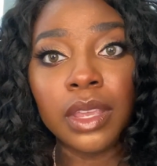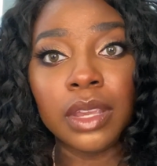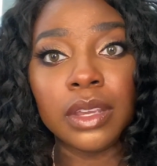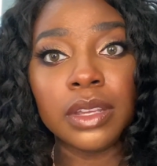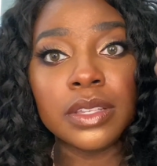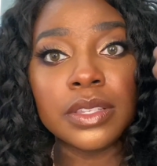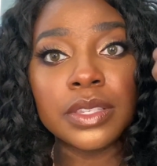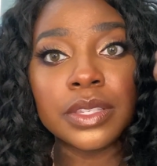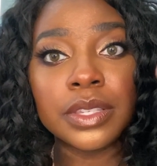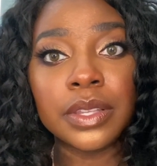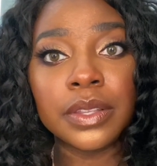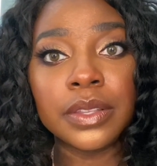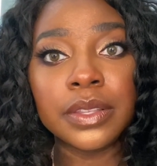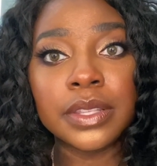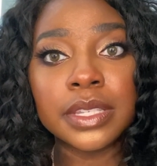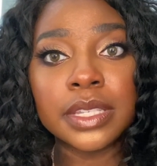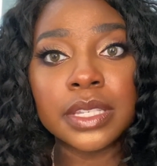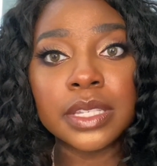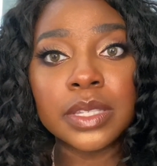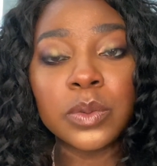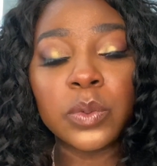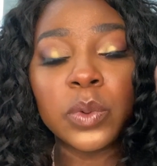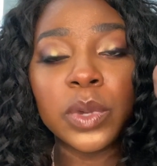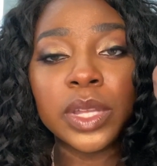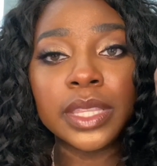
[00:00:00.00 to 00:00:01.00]
So this
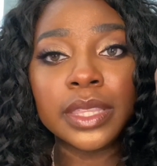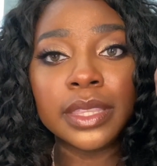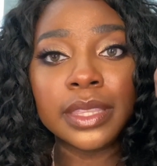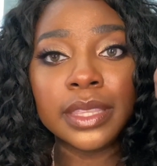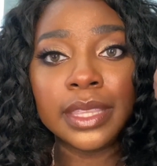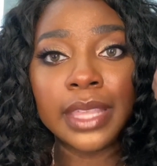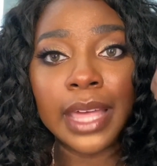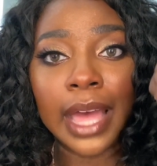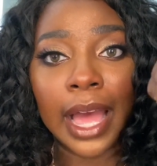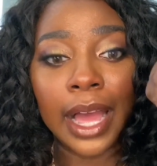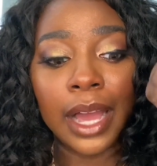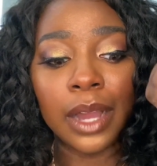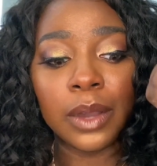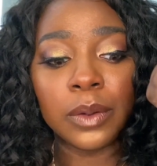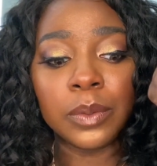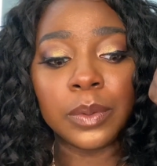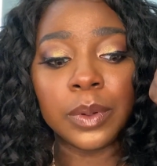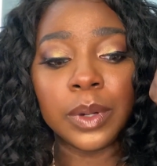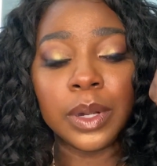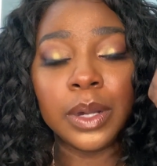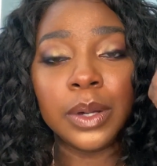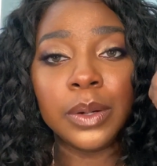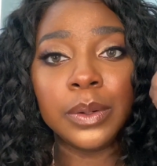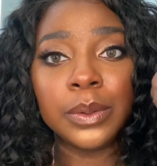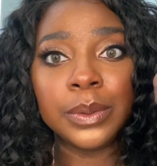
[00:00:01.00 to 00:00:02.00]
is what that
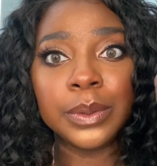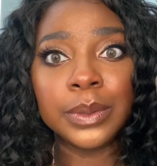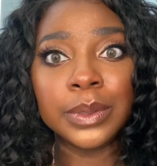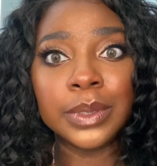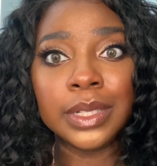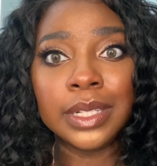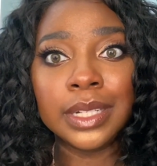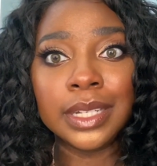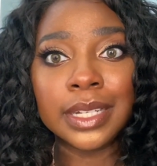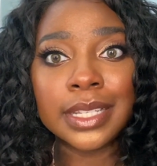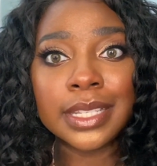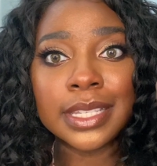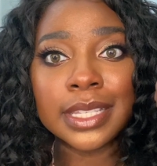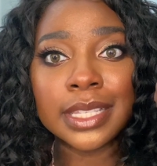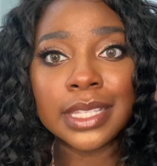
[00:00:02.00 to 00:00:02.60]
row looks